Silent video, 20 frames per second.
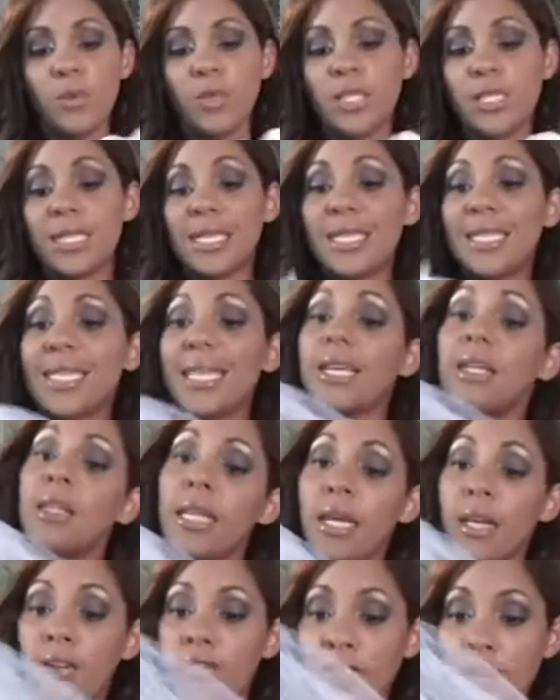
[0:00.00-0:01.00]
which is a single
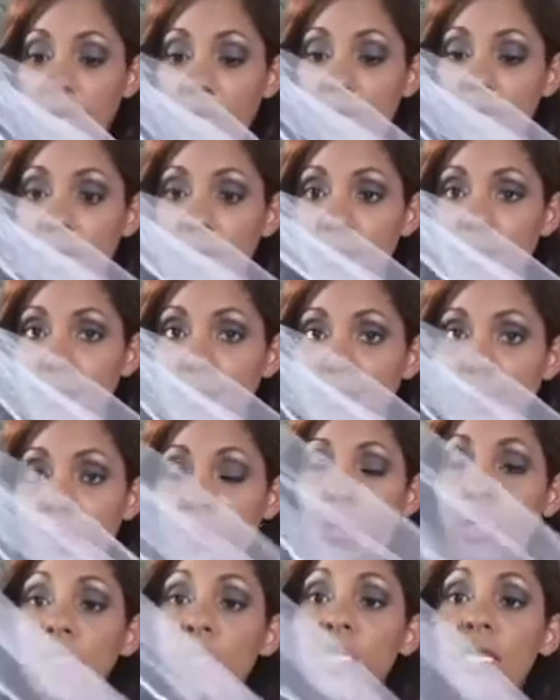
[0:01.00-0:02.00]
layer veil,
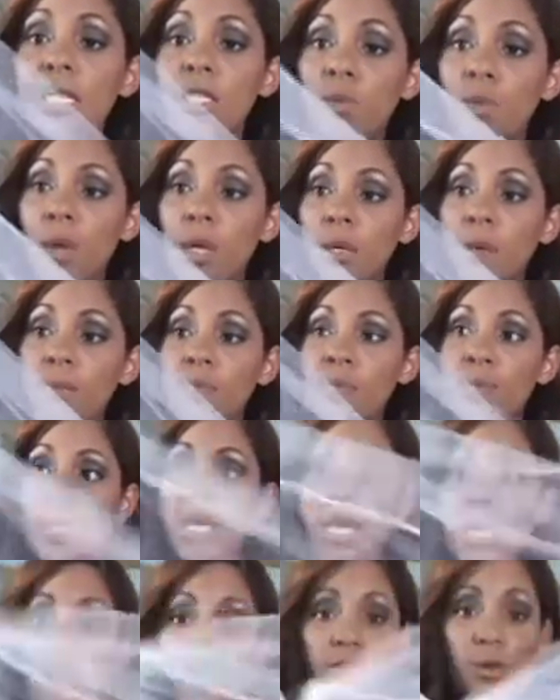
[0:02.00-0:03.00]
which is this one.
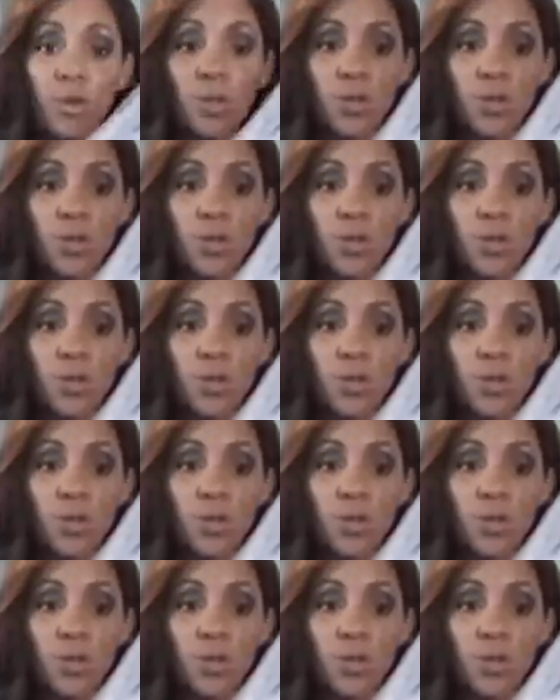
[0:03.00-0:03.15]
And if you